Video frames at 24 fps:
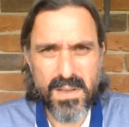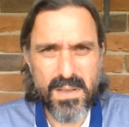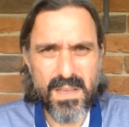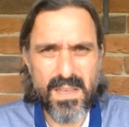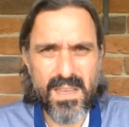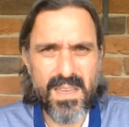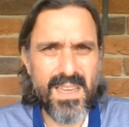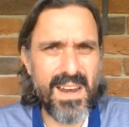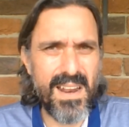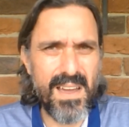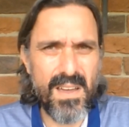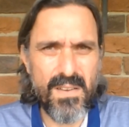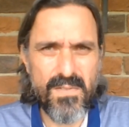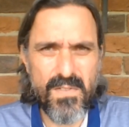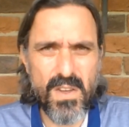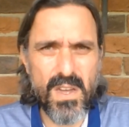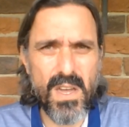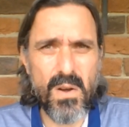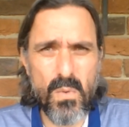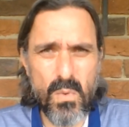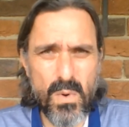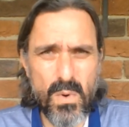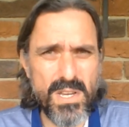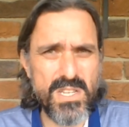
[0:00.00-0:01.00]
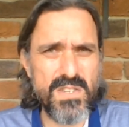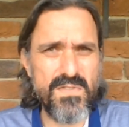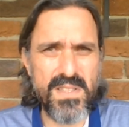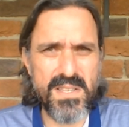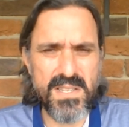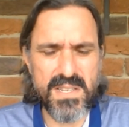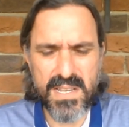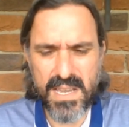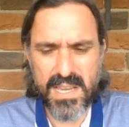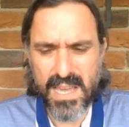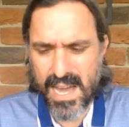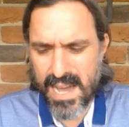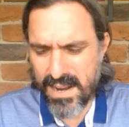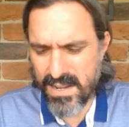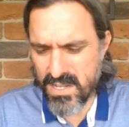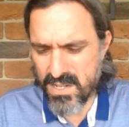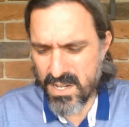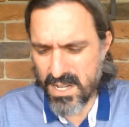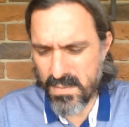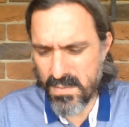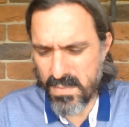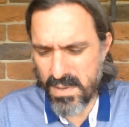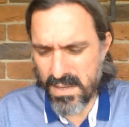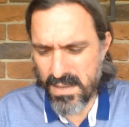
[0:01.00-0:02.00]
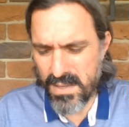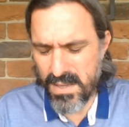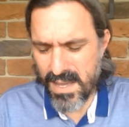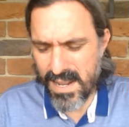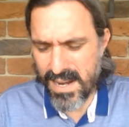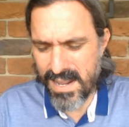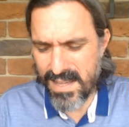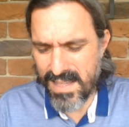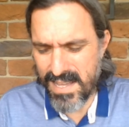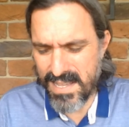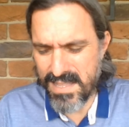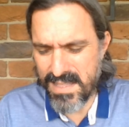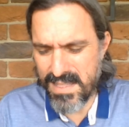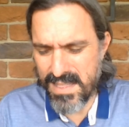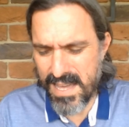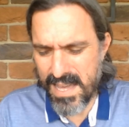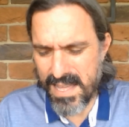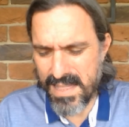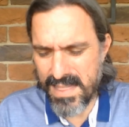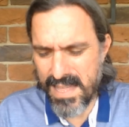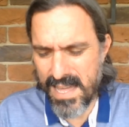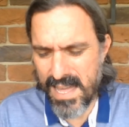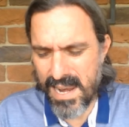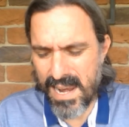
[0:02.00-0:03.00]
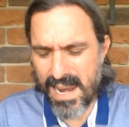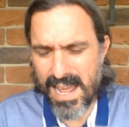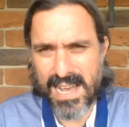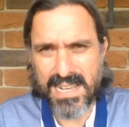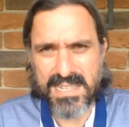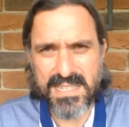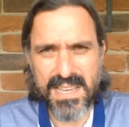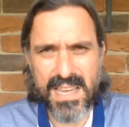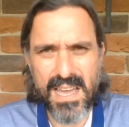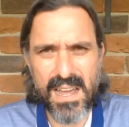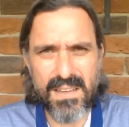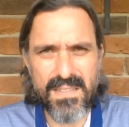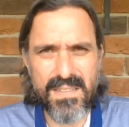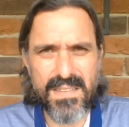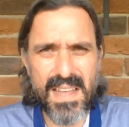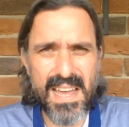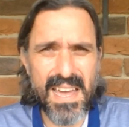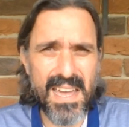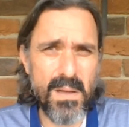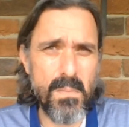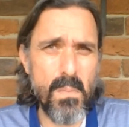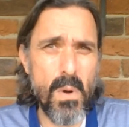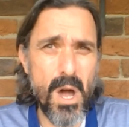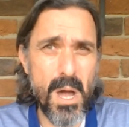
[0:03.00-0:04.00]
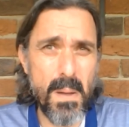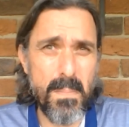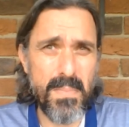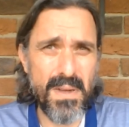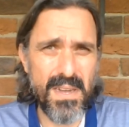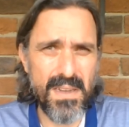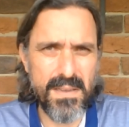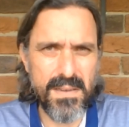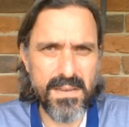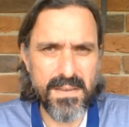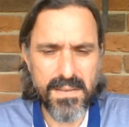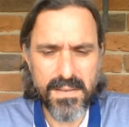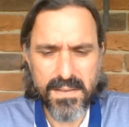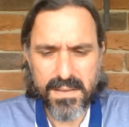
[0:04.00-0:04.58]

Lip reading: if you're going to reach for the cigar, it's going to be that last cigar of the day, in my opinion.